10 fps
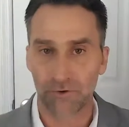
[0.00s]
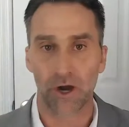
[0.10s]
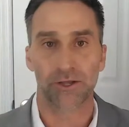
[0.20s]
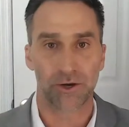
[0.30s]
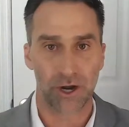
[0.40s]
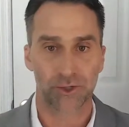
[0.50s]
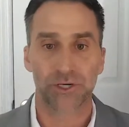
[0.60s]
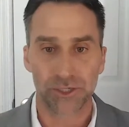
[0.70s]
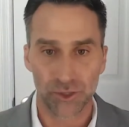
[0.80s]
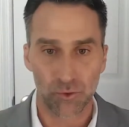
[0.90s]
for other
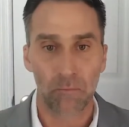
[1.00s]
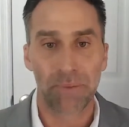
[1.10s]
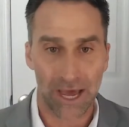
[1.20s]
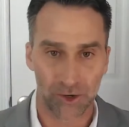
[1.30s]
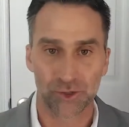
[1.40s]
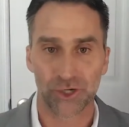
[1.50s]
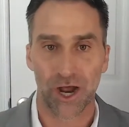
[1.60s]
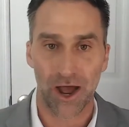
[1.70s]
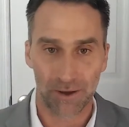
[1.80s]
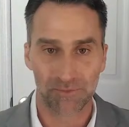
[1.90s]
countries to do a better
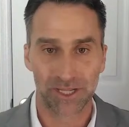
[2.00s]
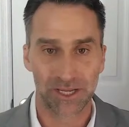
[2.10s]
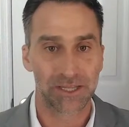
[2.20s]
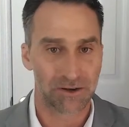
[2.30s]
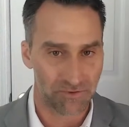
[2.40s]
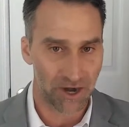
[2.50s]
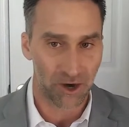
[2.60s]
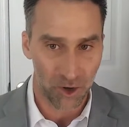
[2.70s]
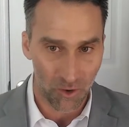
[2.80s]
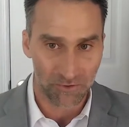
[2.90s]
job than
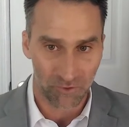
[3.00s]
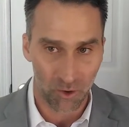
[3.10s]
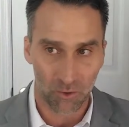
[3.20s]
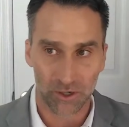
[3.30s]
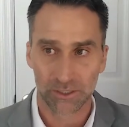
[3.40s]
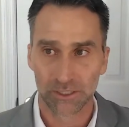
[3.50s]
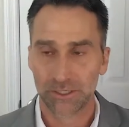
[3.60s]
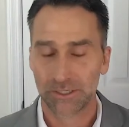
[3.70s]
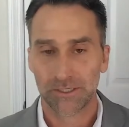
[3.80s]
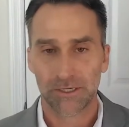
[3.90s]
FARA going forward.
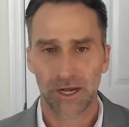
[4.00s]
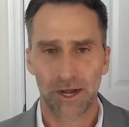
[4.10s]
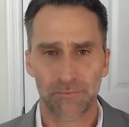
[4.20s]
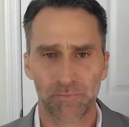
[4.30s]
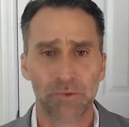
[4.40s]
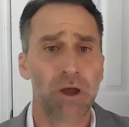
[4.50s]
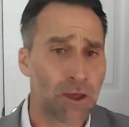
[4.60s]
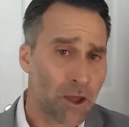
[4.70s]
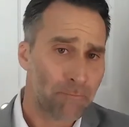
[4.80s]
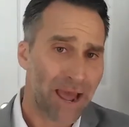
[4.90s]

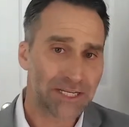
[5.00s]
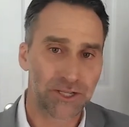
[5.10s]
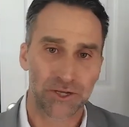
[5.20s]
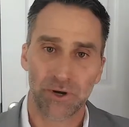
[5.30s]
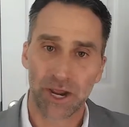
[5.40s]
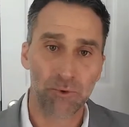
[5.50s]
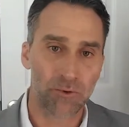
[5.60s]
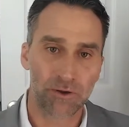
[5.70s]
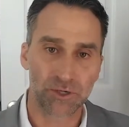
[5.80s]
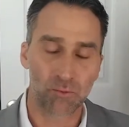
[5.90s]
But back to the Q&A,
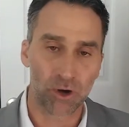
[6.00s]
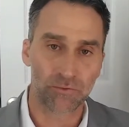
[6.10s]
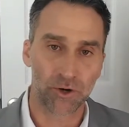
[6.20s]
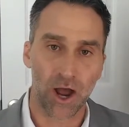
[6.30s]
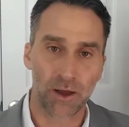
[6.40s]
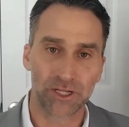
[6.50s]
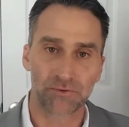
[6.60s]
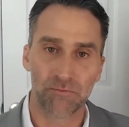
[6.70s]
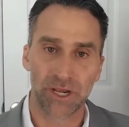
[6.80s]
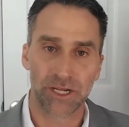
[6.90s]
we have some wonderful comments
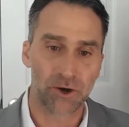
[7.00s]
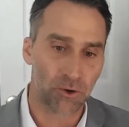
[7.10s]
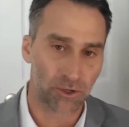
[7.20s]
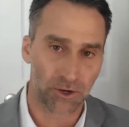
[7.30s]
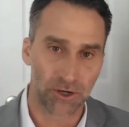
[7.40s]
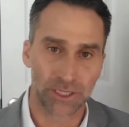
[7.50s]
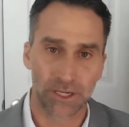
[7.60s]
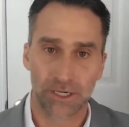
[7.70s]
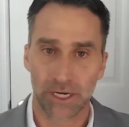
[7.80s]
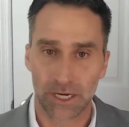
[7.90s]
from Minnie Kotler
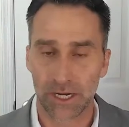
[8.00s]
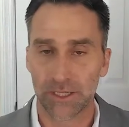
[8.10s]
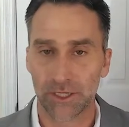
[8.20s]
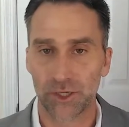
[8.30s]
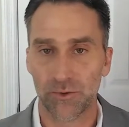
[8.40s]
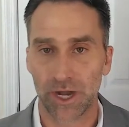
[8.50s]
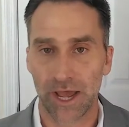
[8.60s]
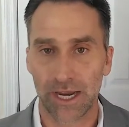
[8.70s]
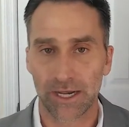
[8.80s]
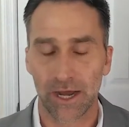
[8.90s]
in the
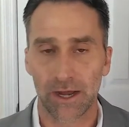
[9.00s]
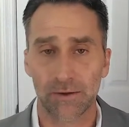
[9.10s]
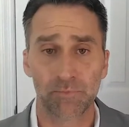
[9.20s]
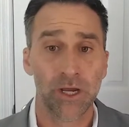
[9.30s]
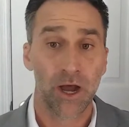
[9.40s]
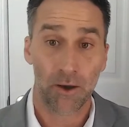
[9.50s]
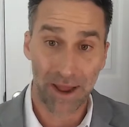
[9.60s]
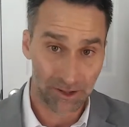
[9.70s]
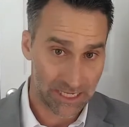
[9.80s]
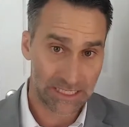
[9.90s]
Q&A
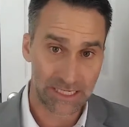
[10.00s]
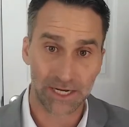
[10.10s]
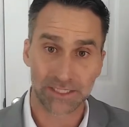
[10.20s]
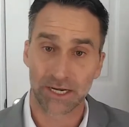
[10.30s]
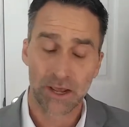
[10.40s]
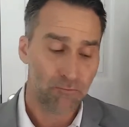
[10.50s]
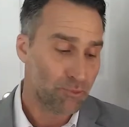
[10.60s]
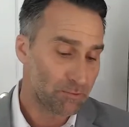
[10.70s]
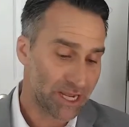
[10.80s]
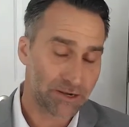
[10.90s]
about think tanks, and
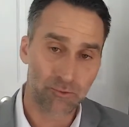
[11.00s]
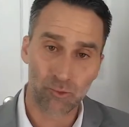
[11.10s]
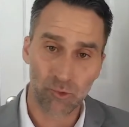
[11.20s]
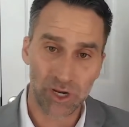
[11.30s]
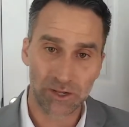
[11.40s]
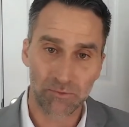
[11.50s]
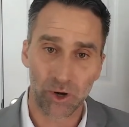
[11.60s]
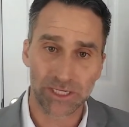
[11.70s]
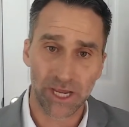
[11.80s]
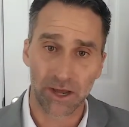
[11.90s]
Minnie
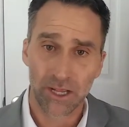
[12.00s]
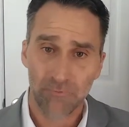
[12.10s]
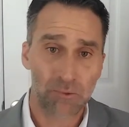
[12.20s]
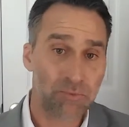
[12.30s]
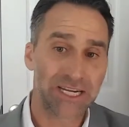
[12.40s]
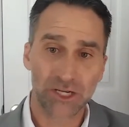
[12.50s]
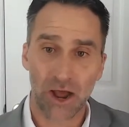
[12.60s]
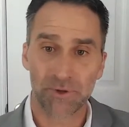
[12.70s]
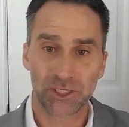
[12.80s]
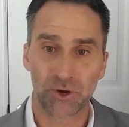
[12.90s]
points out Minnie's
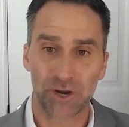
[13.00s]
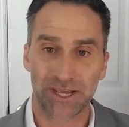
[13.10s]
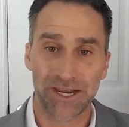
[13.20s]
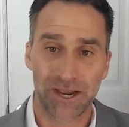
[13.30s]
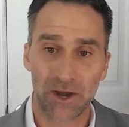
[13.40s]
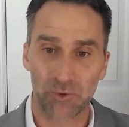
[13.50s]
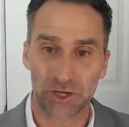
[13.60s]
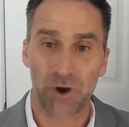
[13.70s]
comments don't end with a